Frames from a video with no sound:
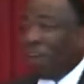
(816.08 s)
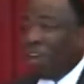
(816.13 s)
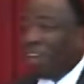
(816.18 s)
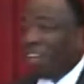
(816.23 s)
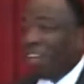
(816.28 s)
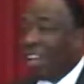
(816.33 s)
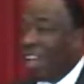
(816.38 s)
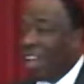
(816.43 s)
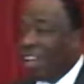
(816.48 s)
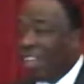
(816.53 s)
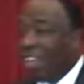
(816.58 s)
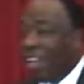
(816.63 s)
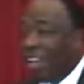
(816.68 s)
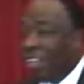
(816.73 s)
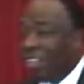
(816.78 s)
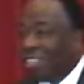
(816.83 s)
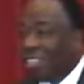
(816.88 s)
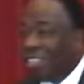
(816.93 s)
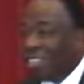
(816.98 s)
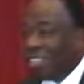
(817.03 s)
by that I did
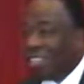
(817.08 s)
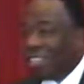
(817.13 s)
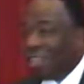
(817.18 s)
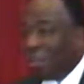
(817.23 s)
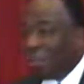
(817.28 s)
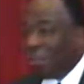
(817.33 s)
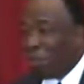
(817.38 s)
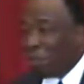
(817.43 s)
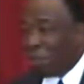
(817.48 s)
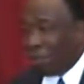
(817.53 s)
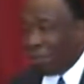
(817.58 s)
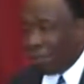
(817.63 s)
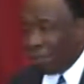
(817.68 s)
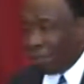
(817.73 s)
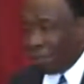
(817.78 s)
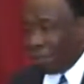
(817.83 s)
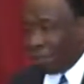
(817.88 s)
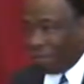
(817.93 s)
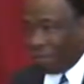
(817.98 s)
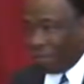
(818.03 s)
not say something
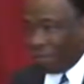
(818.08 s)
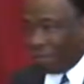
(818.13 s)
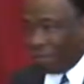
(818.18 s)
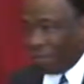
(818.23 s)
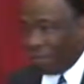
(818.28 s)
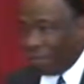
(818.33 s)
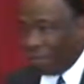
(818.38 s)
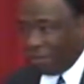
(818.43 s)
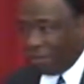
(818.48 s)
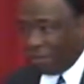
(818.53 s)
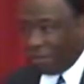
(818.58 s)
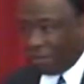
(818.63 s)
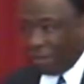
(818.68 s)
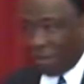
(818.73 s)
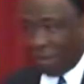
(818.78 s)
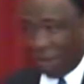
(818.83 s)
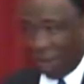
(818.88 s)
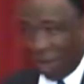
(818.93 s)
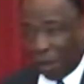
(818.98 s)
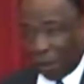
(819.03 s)

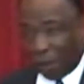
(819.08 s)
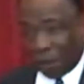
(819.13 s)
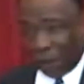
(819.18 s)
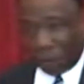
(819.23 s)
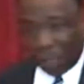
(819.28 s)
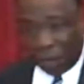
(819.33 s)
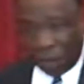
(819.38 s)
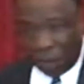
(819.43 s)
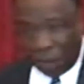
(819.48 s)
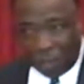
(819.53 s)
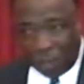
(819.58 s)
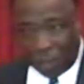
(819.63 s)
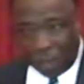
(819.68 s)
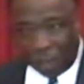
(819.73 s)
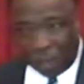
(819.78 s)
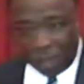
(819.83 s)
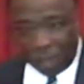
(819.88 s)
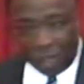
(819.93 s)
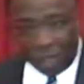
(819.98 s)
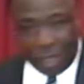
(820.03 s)
about what they were
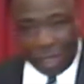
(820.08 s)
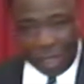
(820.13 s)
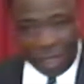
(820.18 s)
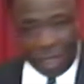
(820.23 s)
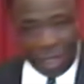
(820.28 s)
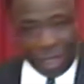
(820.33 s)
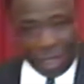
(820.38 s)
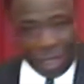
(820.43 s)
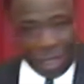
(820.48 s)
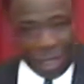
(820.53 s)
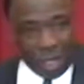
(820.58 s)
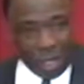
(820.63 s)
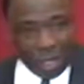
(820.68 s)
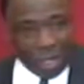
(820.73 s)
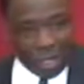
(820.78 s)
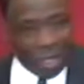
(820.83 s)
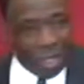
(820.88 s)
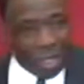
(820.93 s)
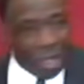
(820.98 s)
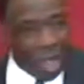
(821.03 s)
doing.
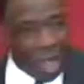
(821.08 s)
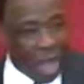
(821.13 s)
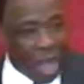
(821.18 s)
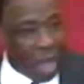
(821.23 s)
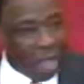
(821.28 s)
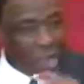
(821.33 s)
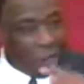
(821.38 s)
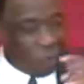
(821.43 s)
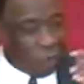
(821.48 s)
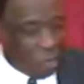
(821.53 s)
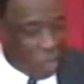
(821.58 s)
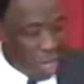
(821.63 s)
I